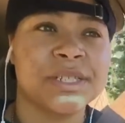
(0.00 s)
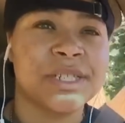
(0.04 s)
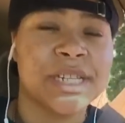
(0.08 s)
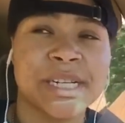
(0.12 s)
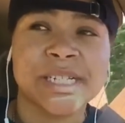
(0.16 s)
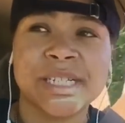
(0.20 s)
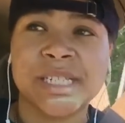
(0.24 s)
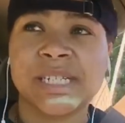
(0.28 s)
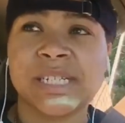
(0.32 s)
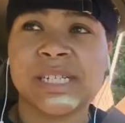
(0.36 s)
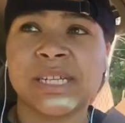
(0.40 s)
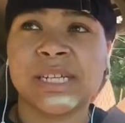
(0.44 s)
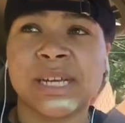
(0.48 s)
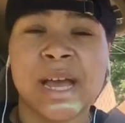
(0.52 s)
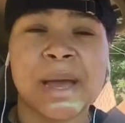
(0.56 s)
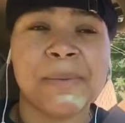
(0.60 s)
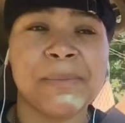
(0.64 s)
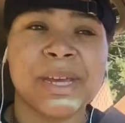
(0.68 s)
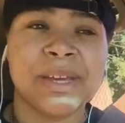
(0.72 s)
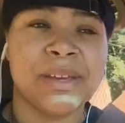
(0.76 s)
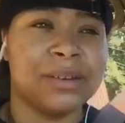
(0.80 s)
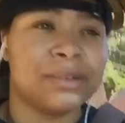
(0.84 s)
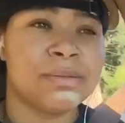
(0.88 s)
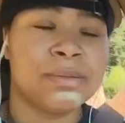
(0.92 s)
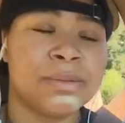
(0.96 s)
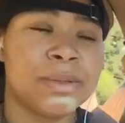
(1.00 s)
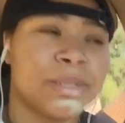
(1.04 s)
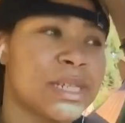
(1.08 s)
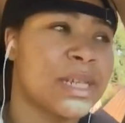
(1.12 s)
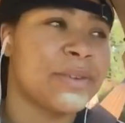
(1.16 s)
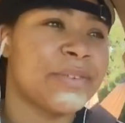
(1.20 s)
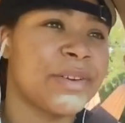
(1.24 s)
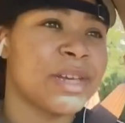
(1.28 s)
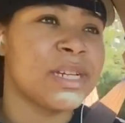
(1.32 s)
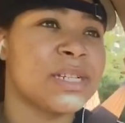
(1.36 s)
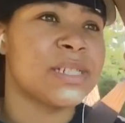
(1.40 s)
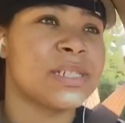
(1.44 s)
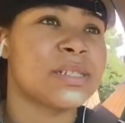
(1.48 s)
what's
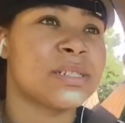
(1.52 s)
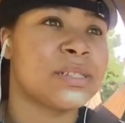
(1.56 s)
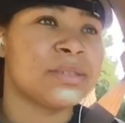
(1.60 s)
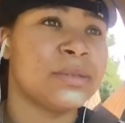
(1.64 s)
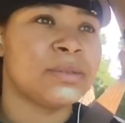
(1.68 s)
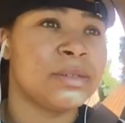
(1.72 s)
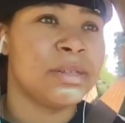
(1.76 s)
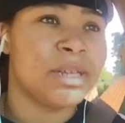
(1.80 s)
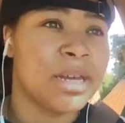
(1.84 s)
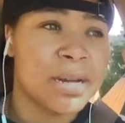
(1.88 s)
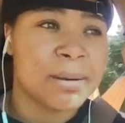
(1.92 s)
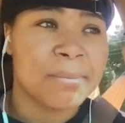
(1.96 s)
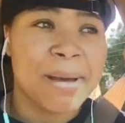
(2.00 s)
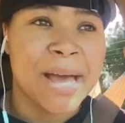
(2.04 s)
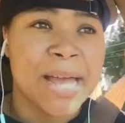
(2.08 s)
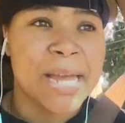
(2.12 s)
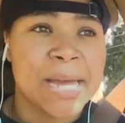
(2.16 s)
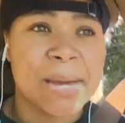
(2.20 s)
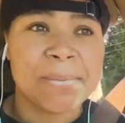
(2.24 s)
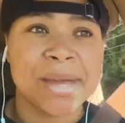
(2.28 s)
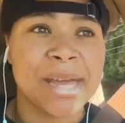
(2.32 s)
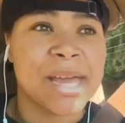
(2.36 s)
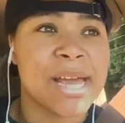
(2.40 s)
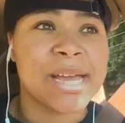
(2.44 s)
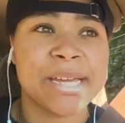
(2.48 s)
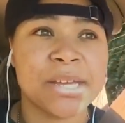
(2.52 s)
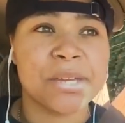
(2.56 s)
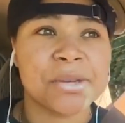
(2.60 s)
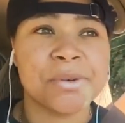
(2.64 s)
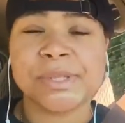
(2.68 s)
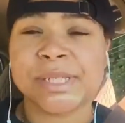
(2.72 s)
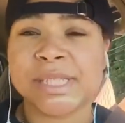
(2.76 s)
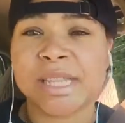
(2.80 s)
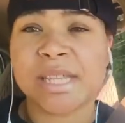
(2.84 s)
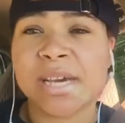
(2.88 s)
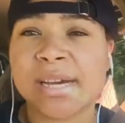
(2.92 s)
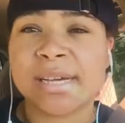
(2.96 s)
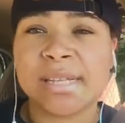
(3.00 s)
her face? Young Miami ain't
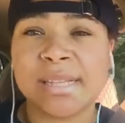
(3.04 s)
used